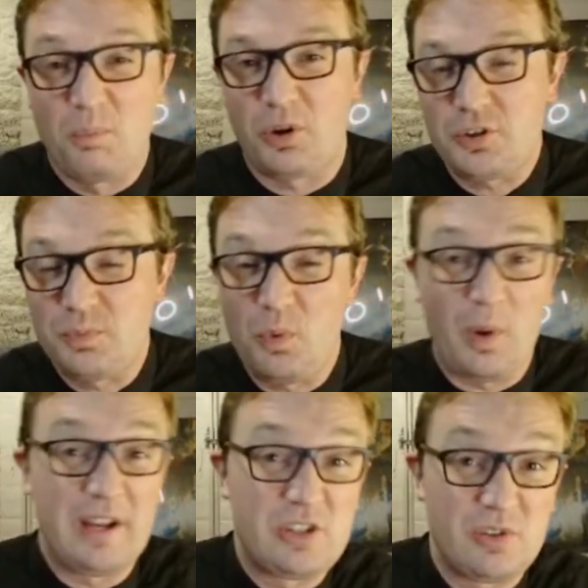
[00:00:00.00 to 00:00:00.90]
possible
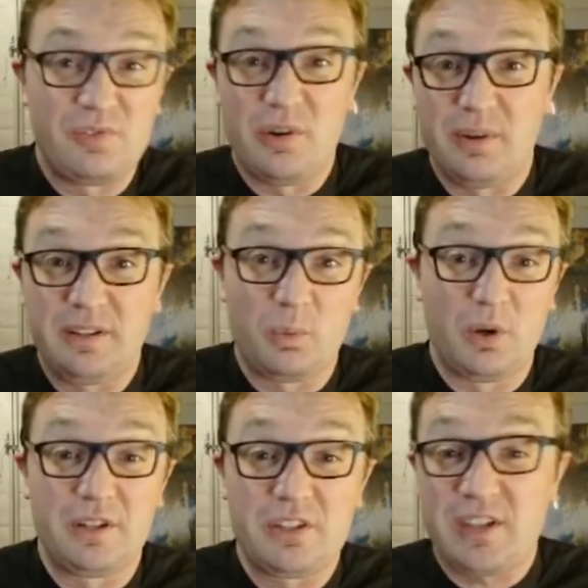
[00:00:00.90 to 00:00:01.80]
ways of viewing the
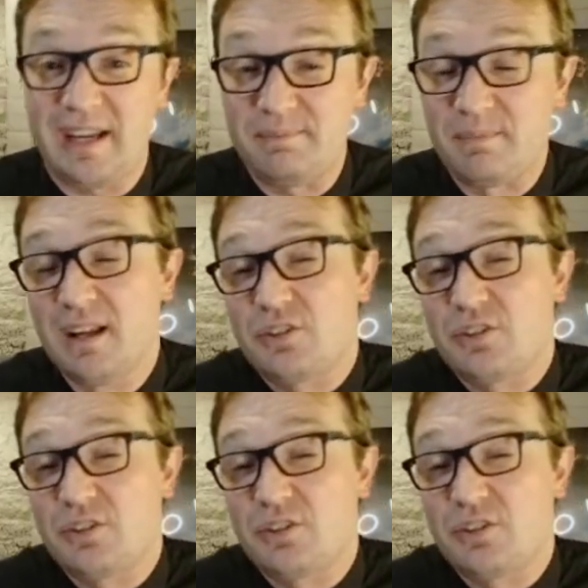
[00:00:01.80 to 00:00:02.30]
word saint.